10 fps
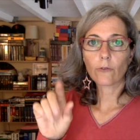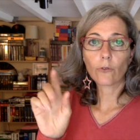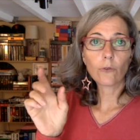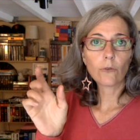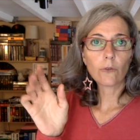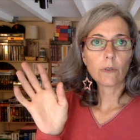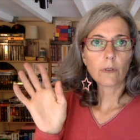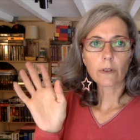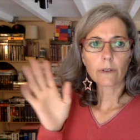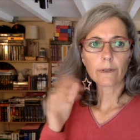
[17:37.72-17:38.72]
two
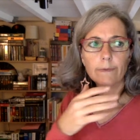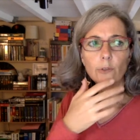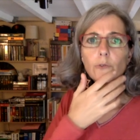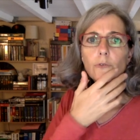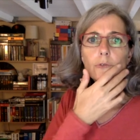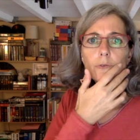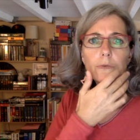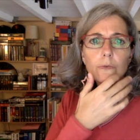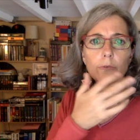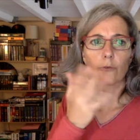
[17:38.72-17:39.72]
or 2 mm-hmm.
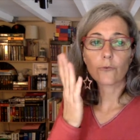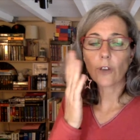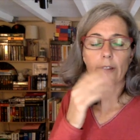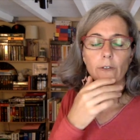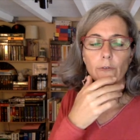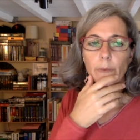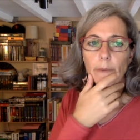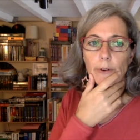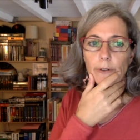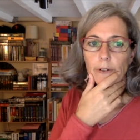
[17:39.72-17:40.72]
two. I don't
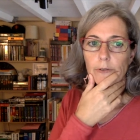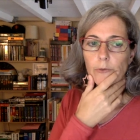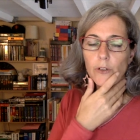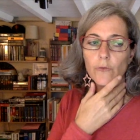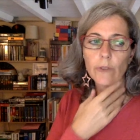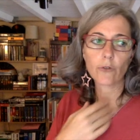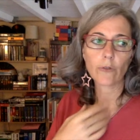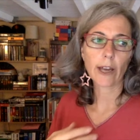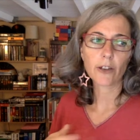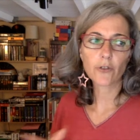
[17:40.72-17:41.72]
remember because we we
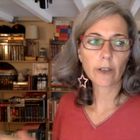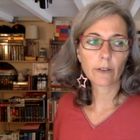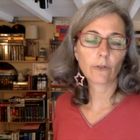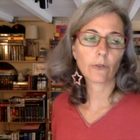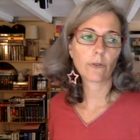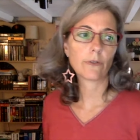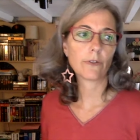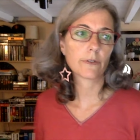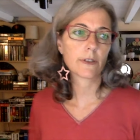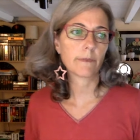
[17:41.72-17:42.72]
try I try not to
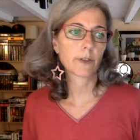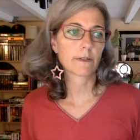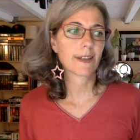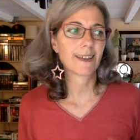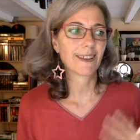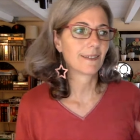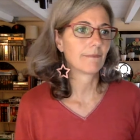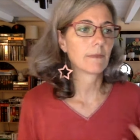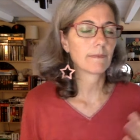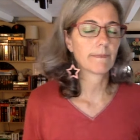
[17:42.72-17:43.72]
use them because they
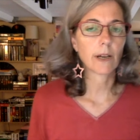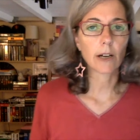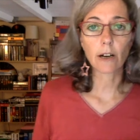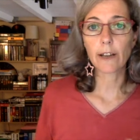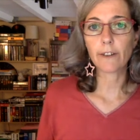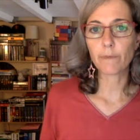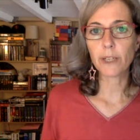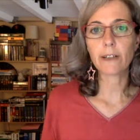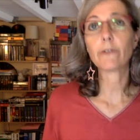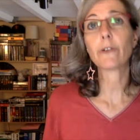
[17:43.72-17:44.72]
are kind of
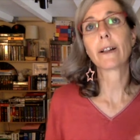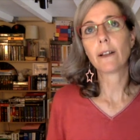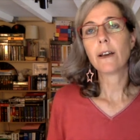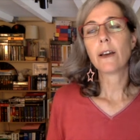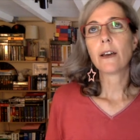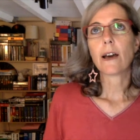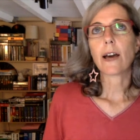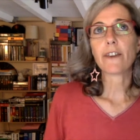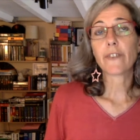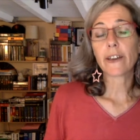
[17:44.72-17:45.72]
meaning. Well,
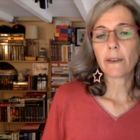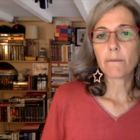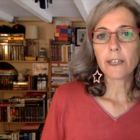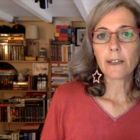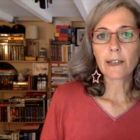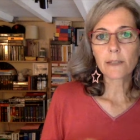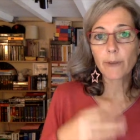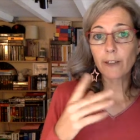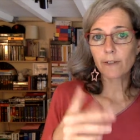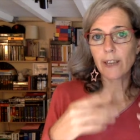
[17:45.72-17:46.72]
I find them meaningless
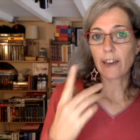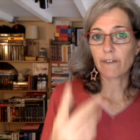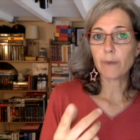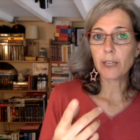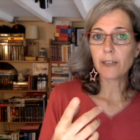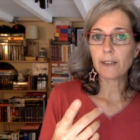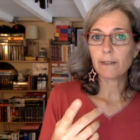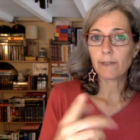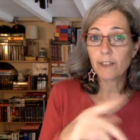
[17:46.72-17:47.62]
because they have meaning